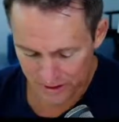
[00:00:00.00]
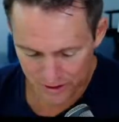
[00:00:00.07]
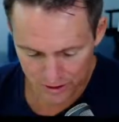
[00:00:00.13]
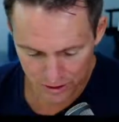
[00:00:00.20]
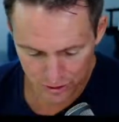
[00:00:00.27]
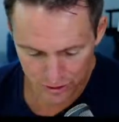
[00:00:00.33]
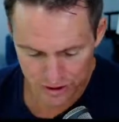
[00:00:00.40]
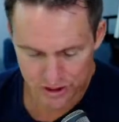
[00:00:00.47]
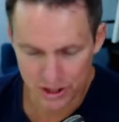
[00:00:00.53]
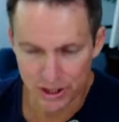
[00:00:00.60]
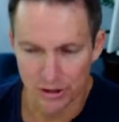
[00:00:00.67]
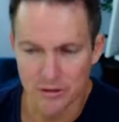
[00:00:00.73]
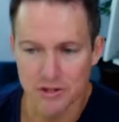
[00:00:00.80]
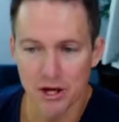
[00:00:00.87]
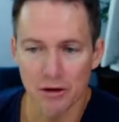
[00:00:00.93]
Good to see
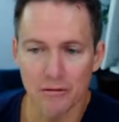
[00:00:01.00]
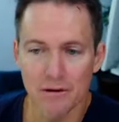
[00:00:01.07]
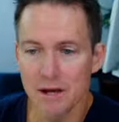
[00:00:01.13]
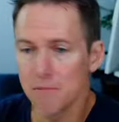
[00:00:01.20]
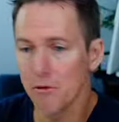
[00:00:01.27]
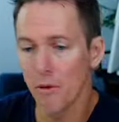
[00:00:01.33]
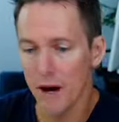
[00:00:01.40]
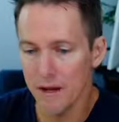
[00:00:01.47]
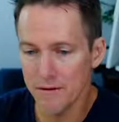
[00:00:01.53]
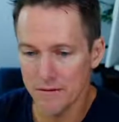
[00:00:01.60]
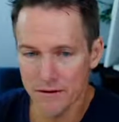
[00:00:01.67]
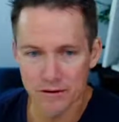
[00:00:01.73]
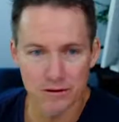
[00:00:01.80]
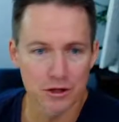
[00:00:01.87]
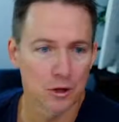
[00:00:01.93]
you. So number one,
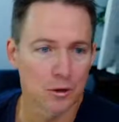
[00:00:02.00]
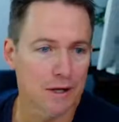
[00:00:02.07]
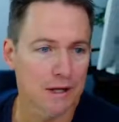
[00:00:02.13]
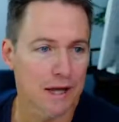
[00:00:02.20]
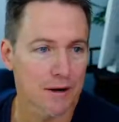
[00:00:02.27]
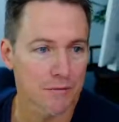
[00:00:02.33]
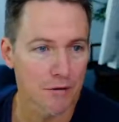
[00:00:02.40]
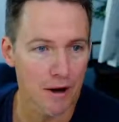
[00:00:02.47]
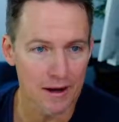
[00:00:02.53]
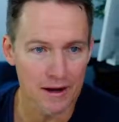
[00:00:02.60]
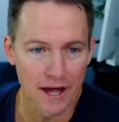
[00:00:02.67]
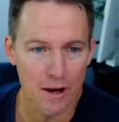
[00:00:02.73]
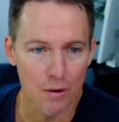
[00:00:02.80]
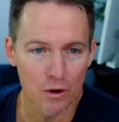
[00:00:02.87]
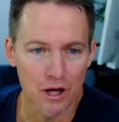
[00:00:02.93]
you're looking at it right
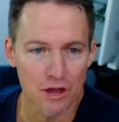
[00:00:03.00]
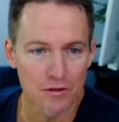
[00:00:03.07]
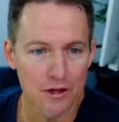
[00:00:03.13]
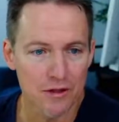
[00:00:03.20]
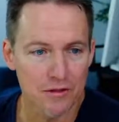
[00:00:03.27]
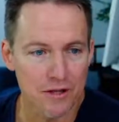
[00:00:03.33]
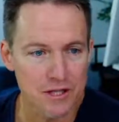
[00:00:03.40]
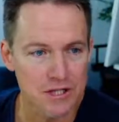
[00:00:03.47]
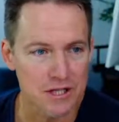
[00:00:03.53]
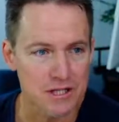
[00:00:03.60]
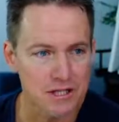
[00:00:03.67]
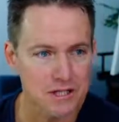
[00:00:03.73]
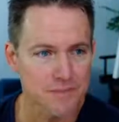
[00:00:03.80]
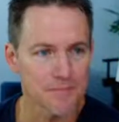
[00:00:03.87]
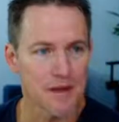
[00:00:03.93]
now. What do you think this is?